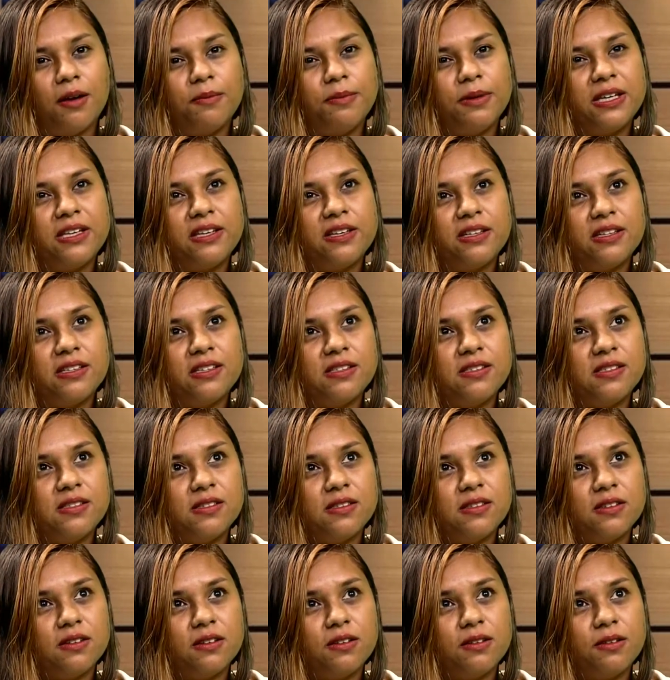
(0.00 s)

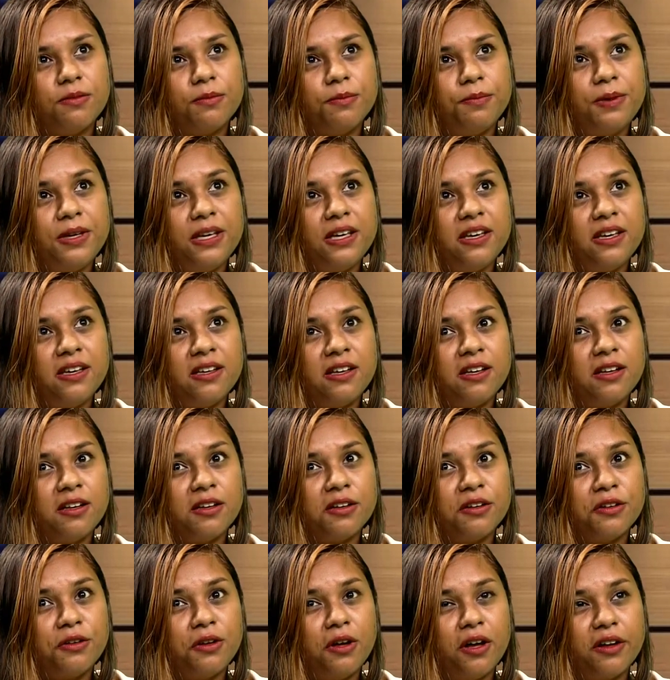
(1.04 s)
because being
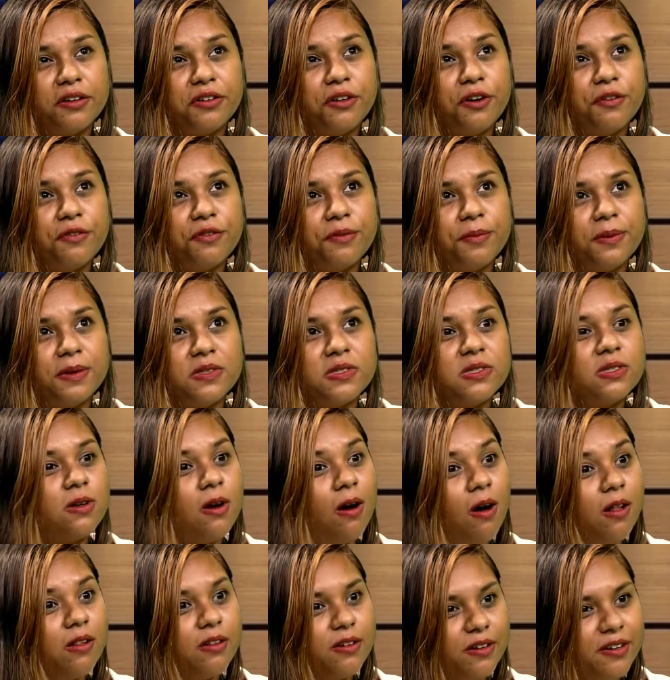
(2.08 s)
a government
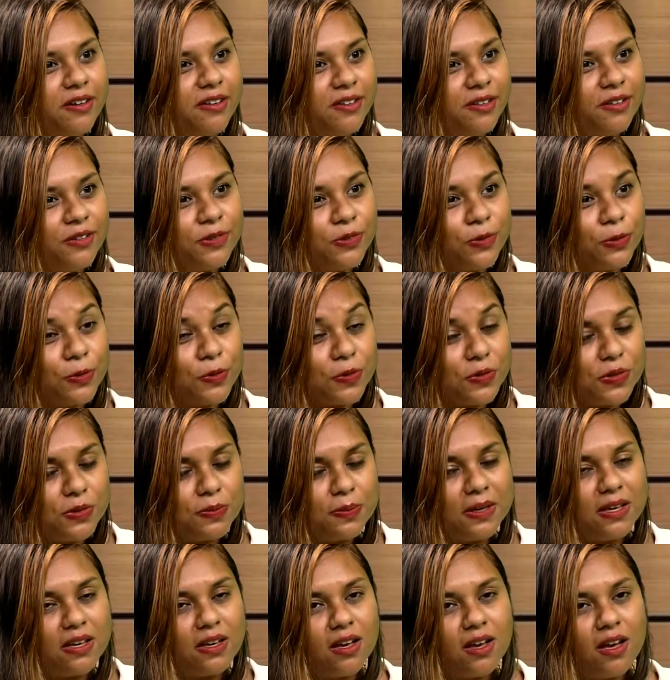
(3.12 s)
scholar, so to
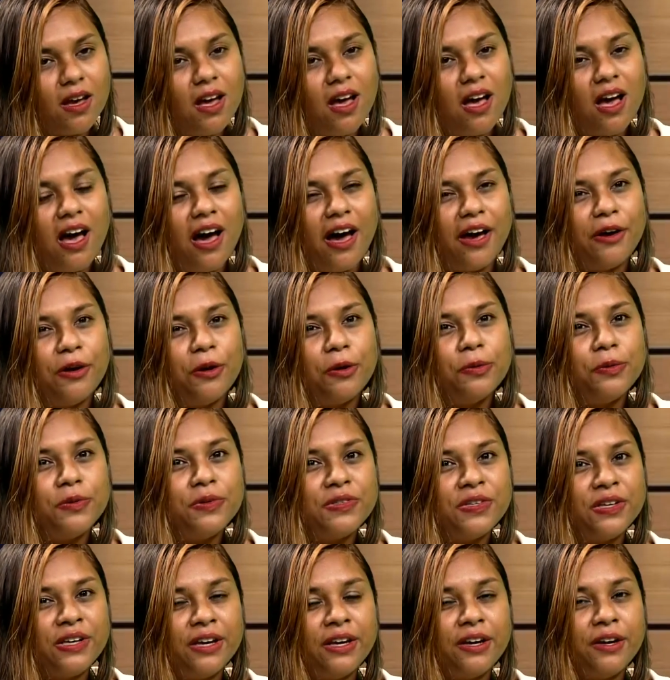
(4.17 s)
speak, I
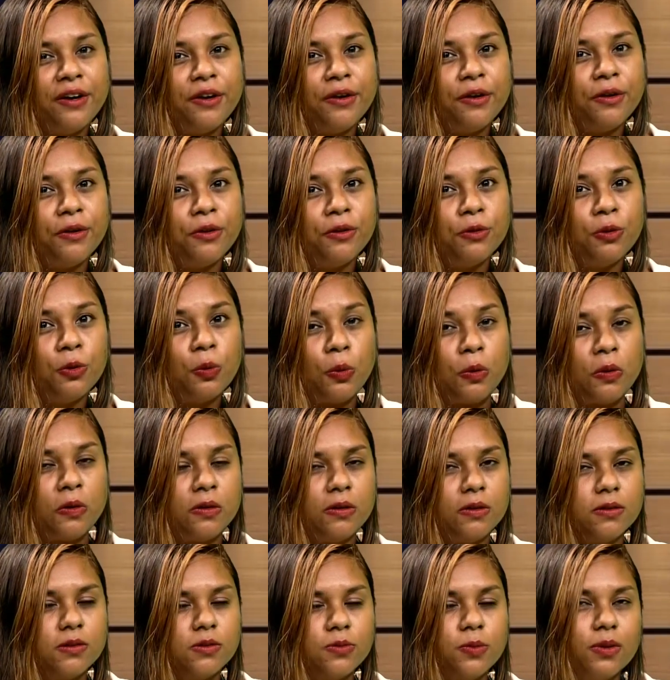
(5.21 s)
always hear
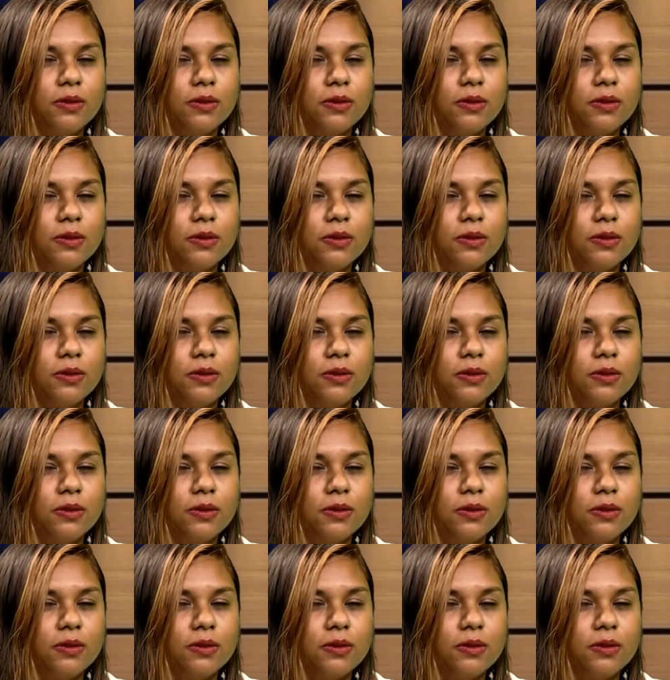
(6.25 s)
the